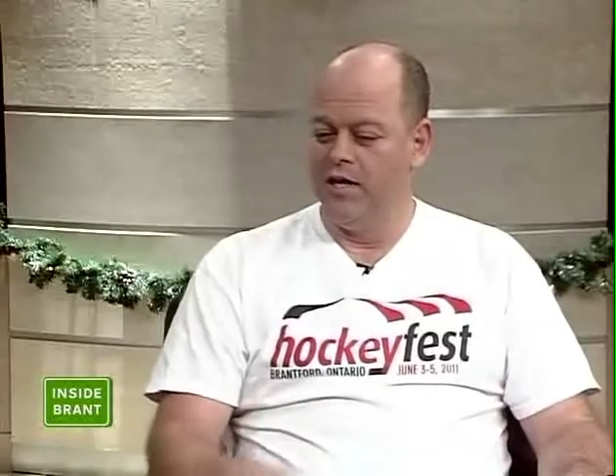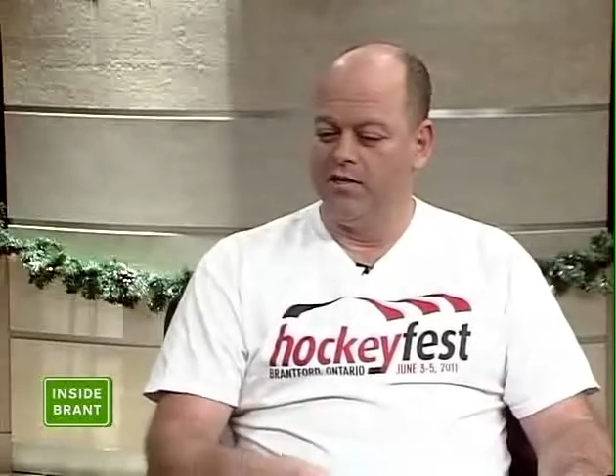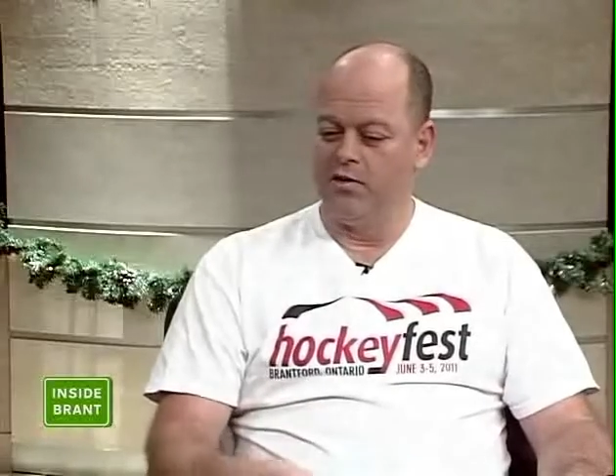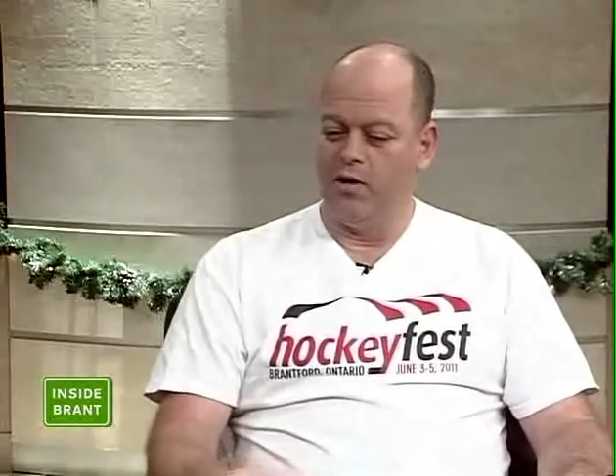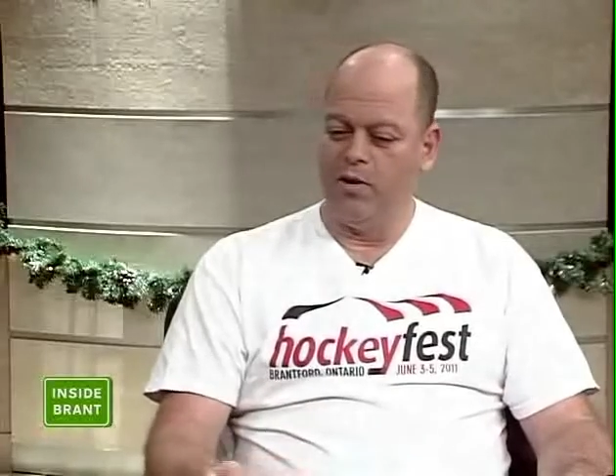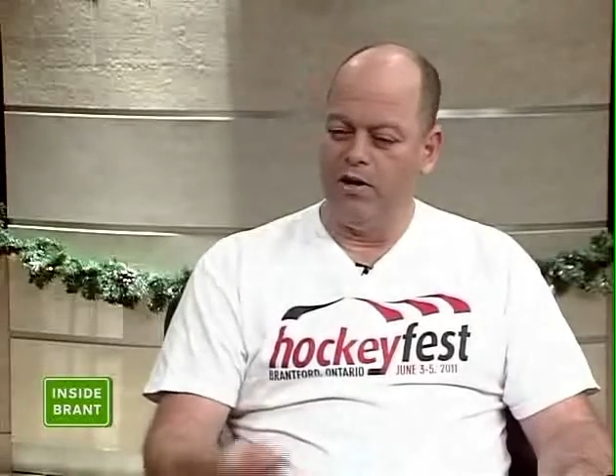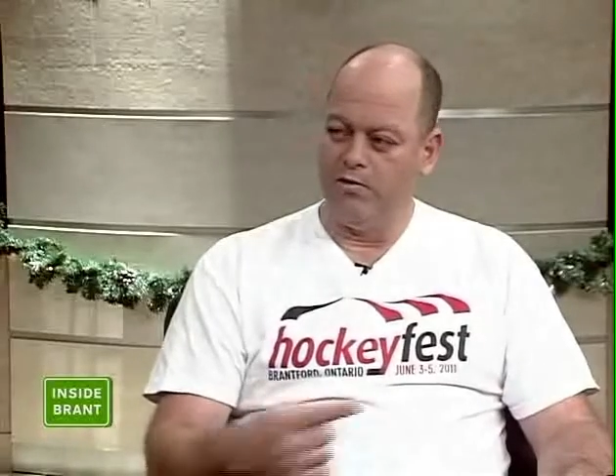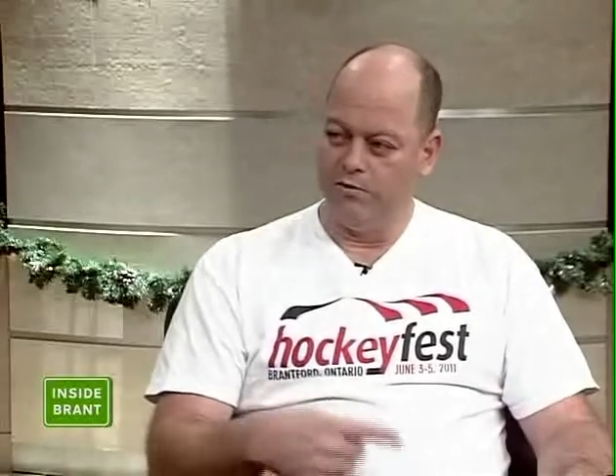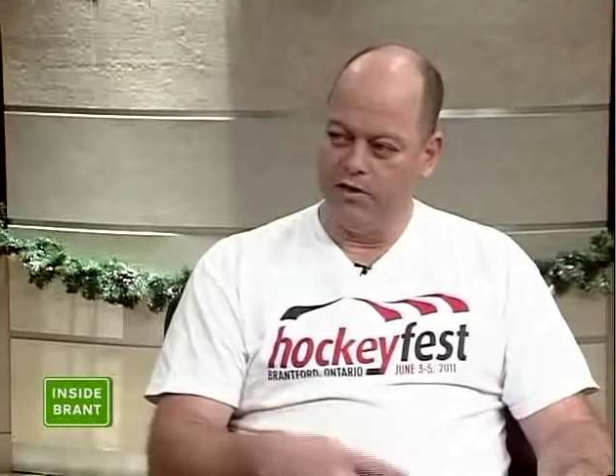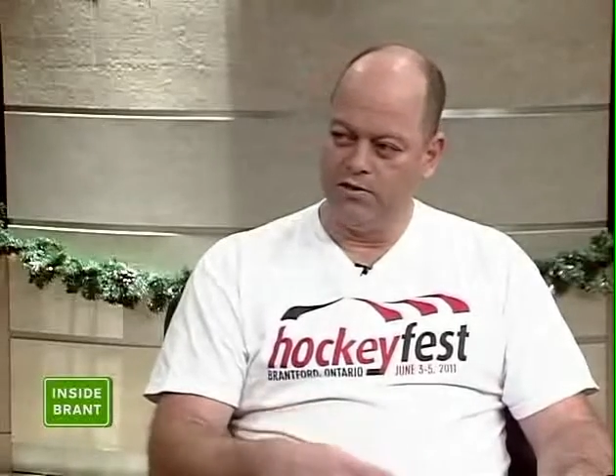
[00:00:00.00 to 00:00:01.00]
So I went,
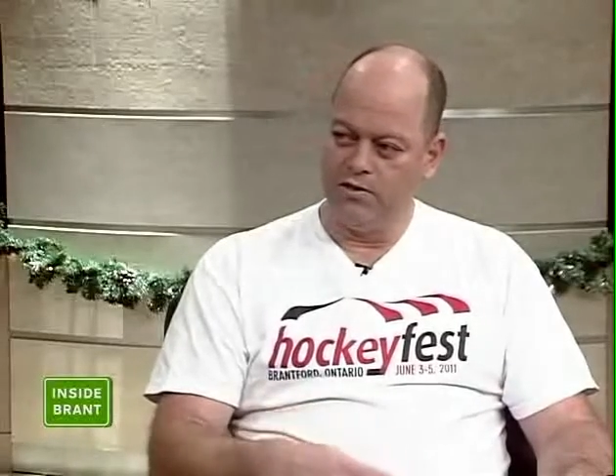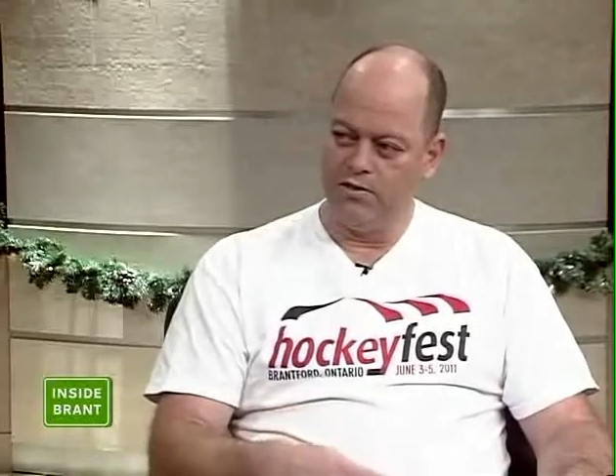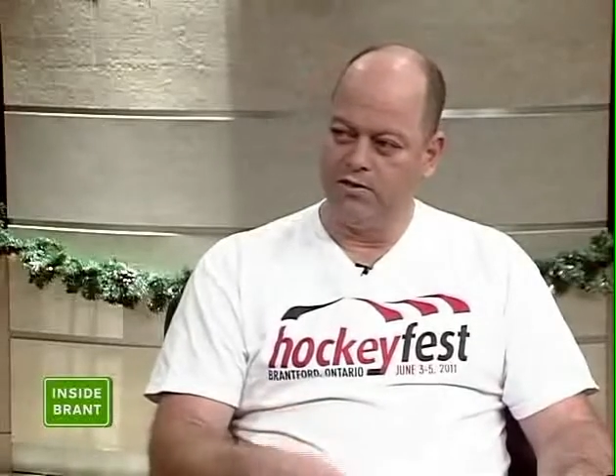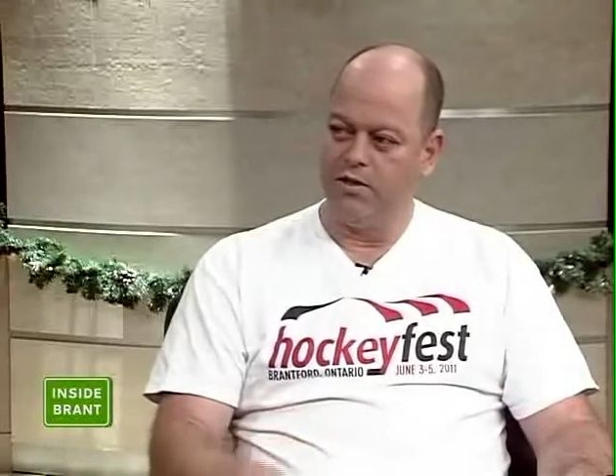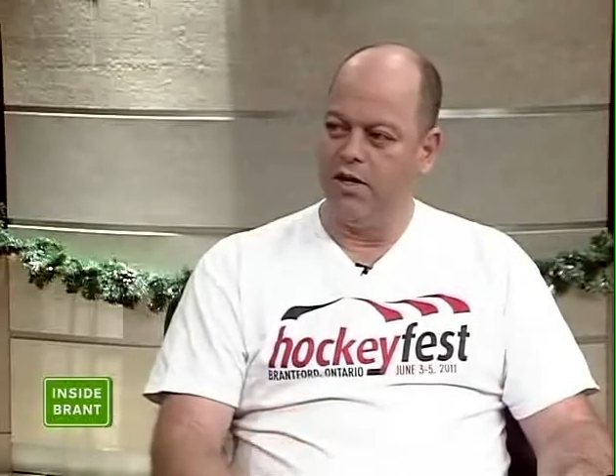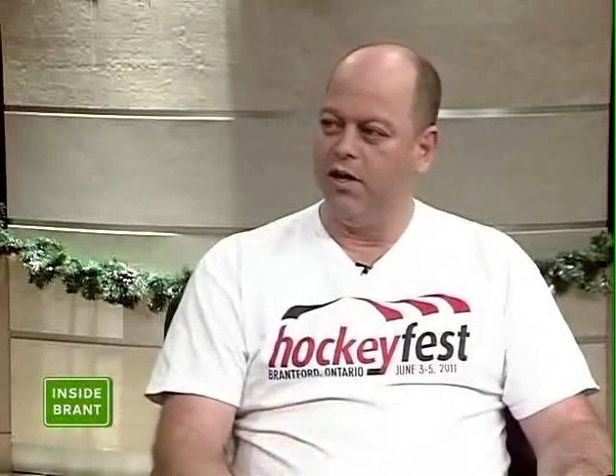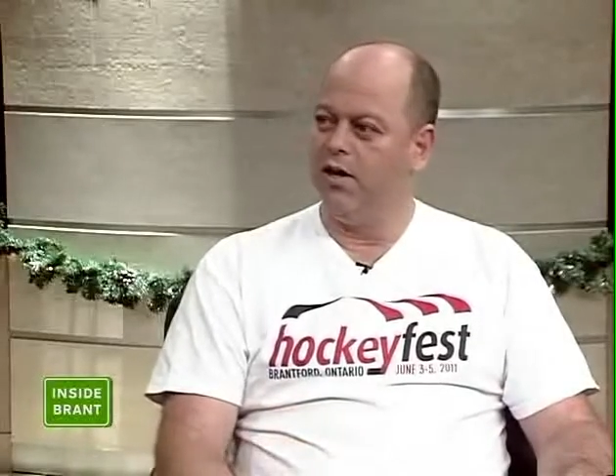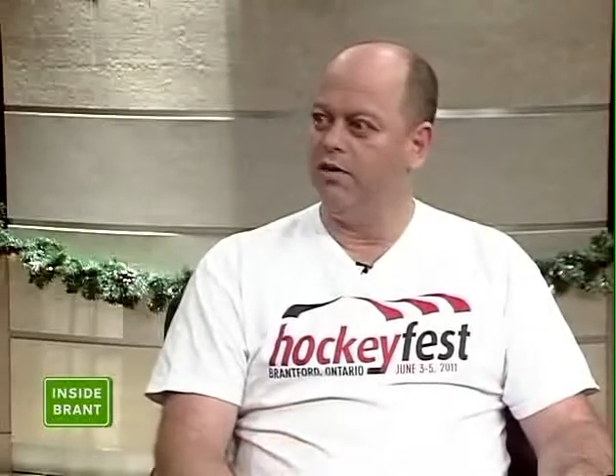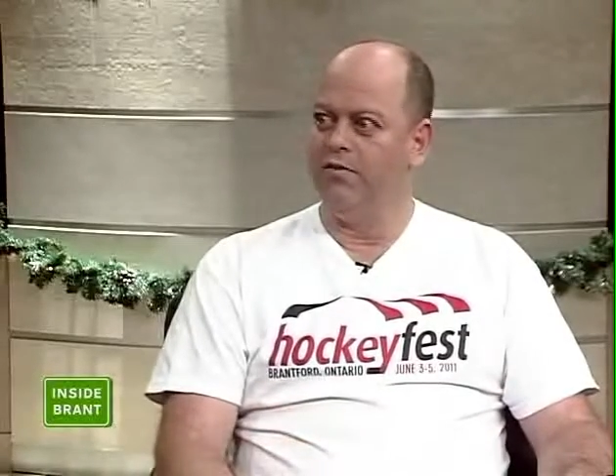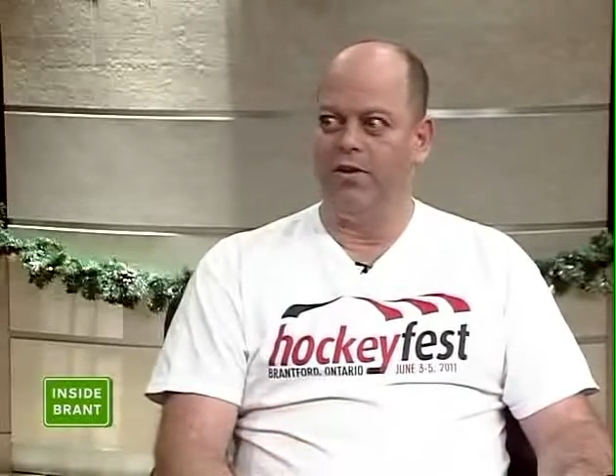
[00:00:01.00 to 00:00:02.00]
researched, got
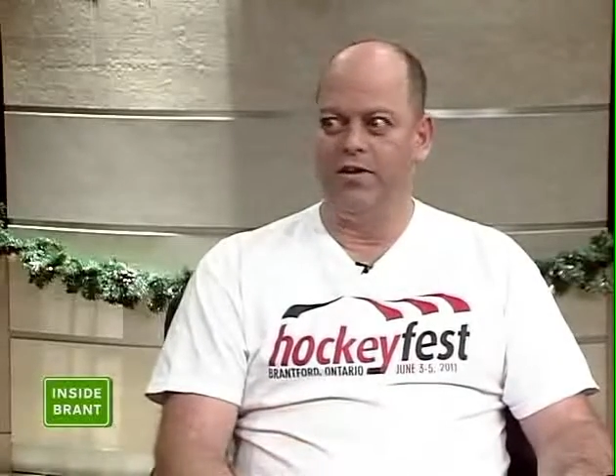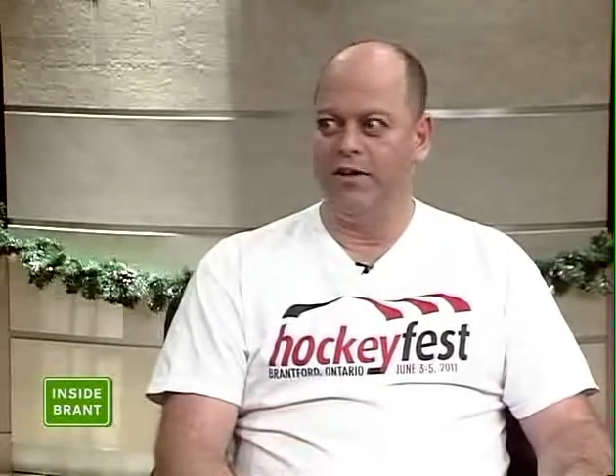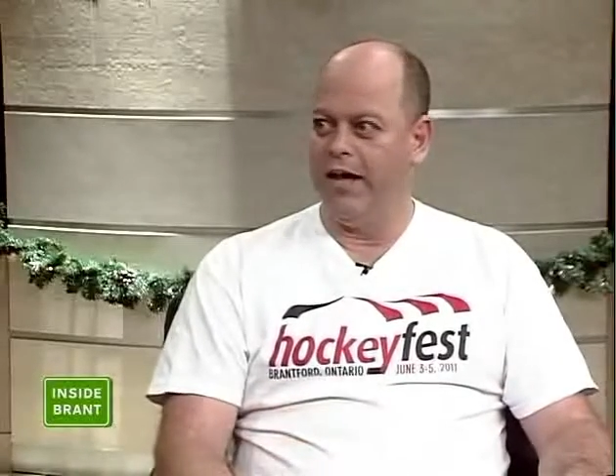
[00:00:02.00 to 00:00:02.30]
all of the